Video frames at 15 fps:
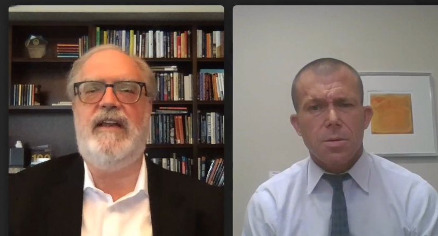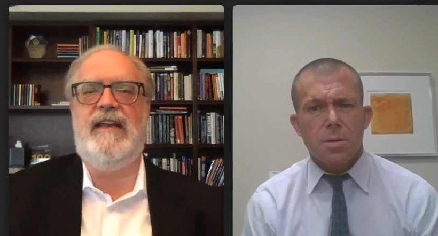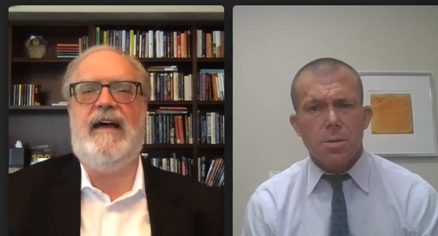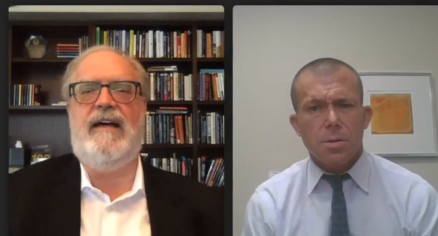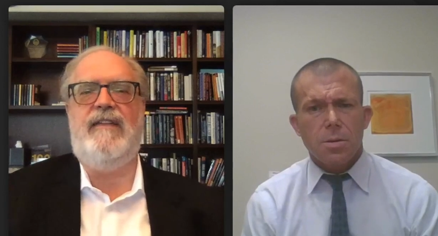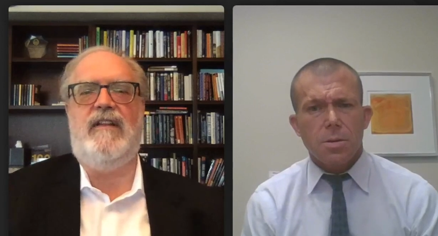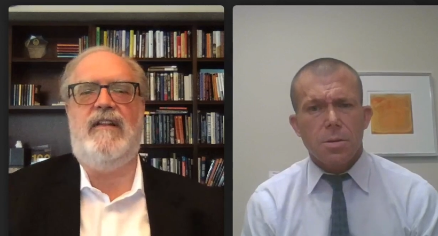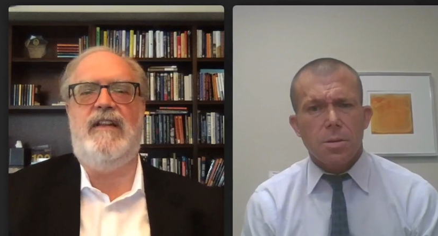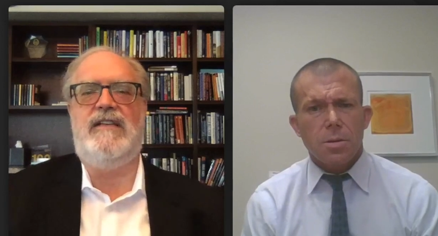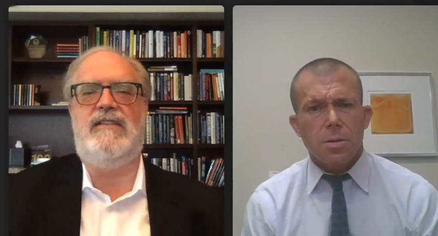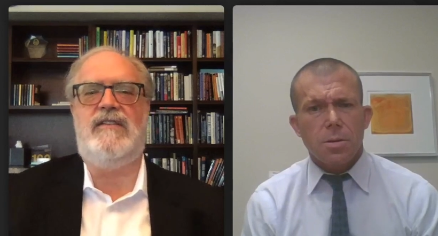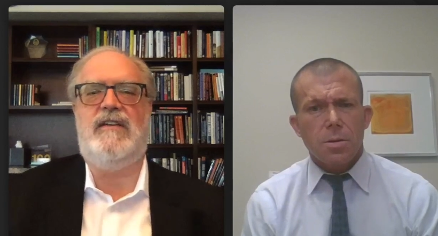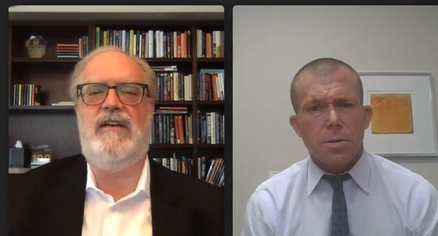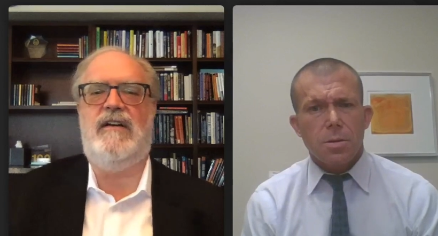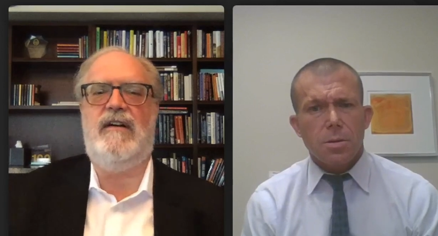Speaker 1: down the
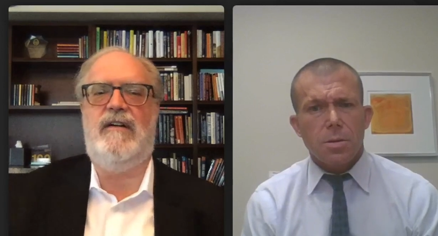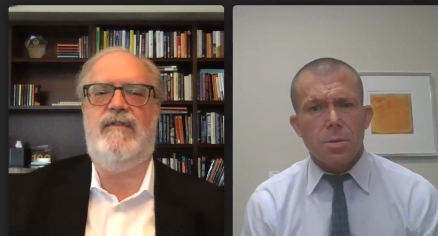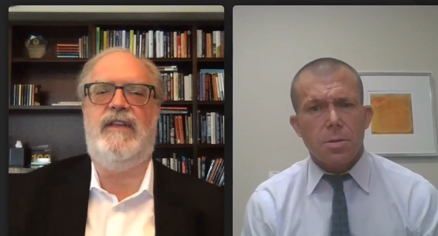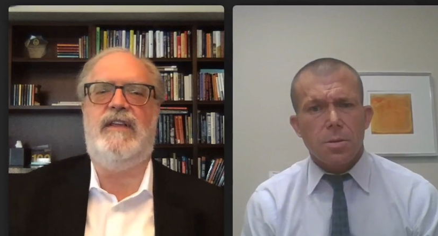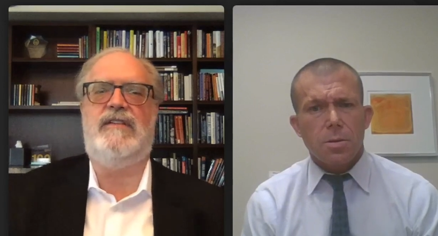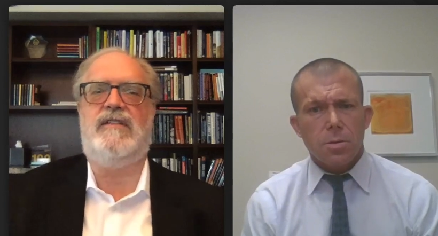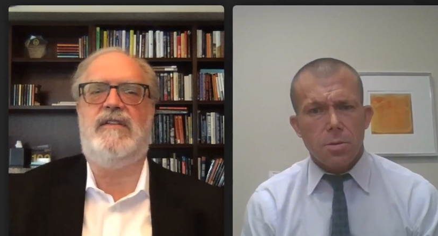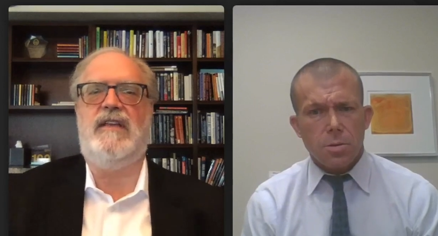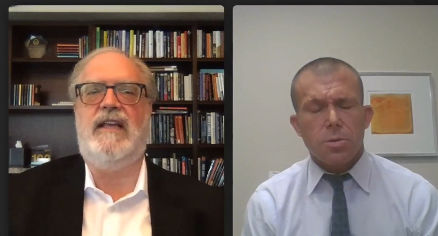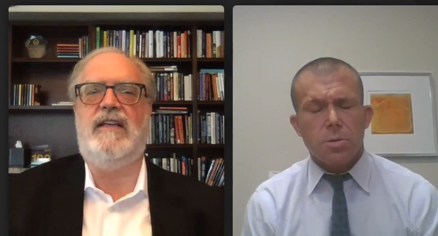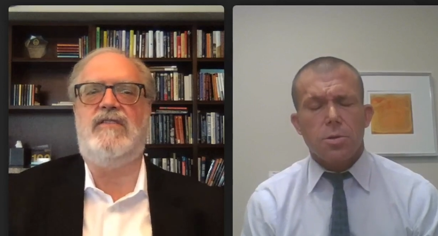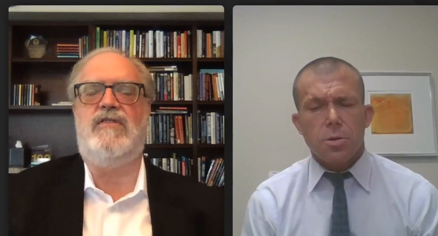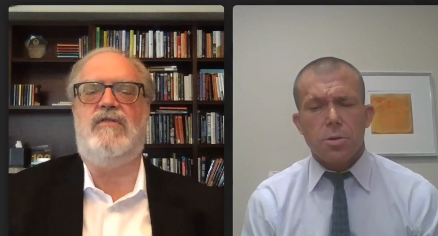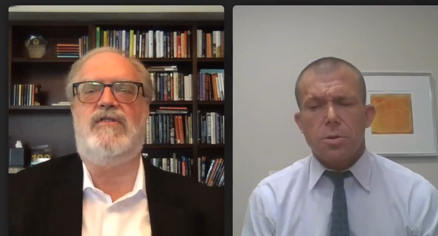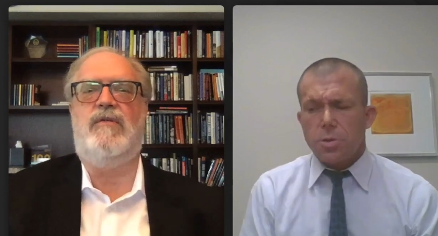list here of these
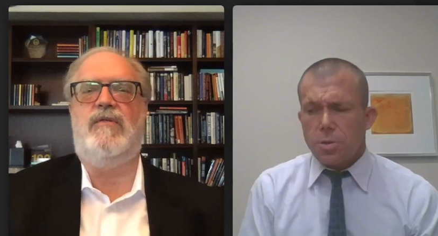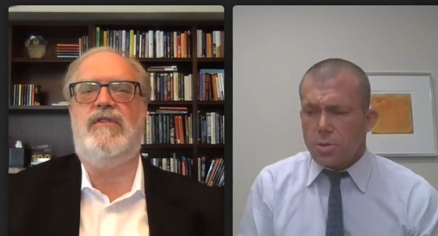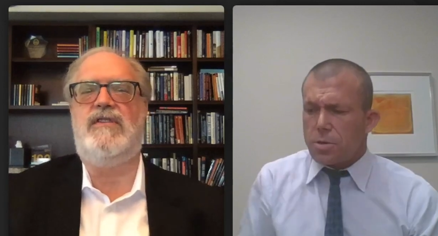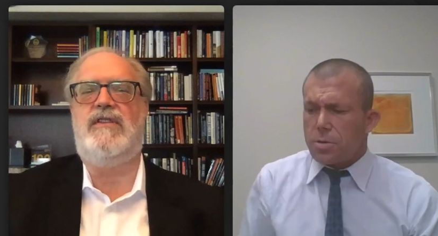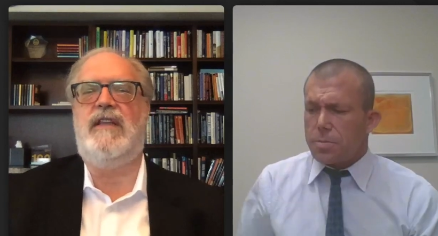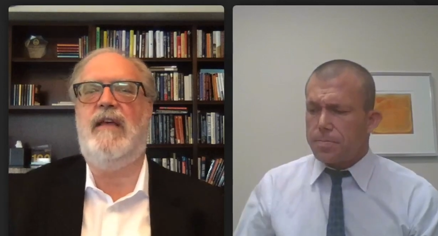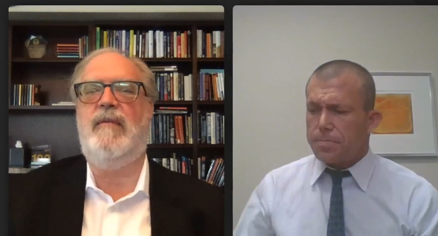things. So sure, there were sure.